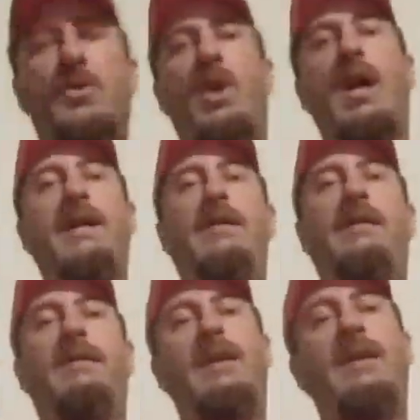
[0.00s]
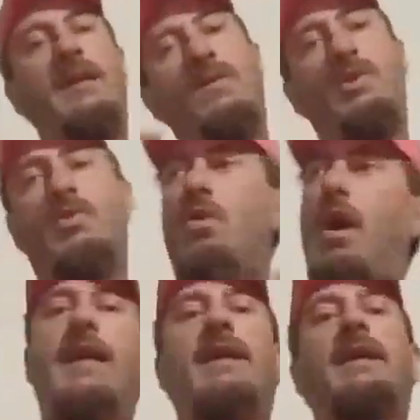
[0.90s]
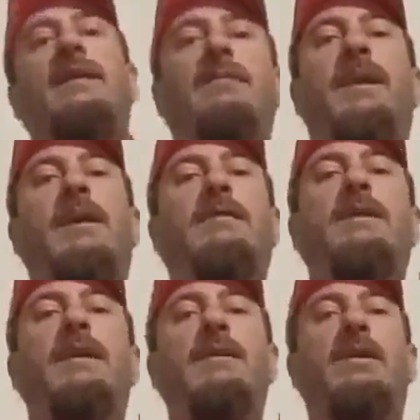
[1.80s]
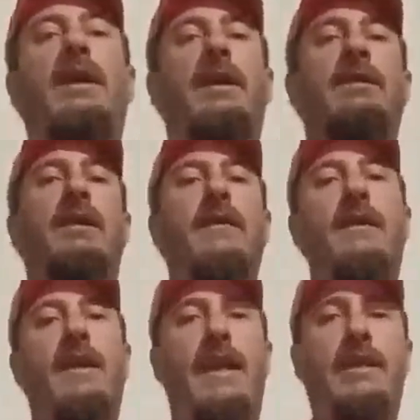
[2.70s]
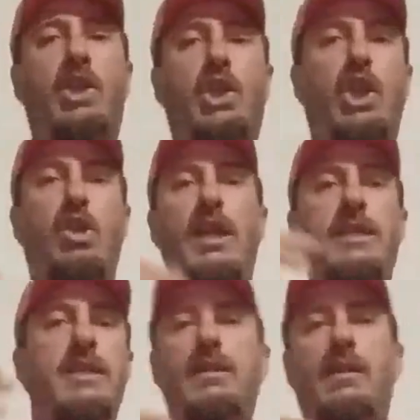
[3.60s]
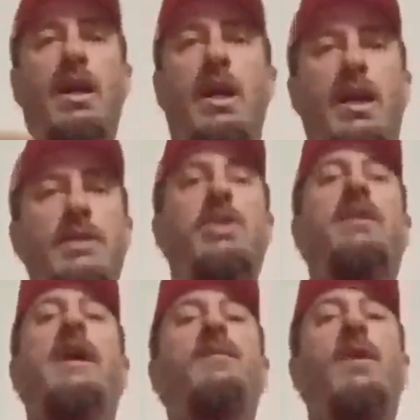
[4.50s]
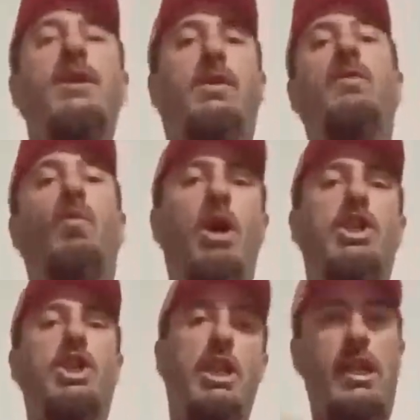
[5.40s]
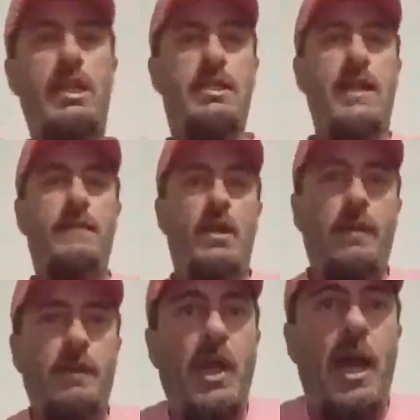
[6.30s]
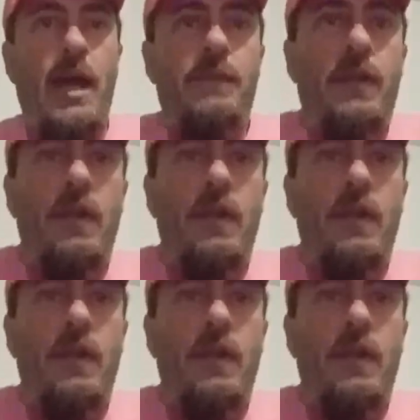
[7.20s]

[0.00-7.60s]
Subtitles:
dryer, and it would dry it coming out the other end and cure it. So that way you can wash it and it's never coming off.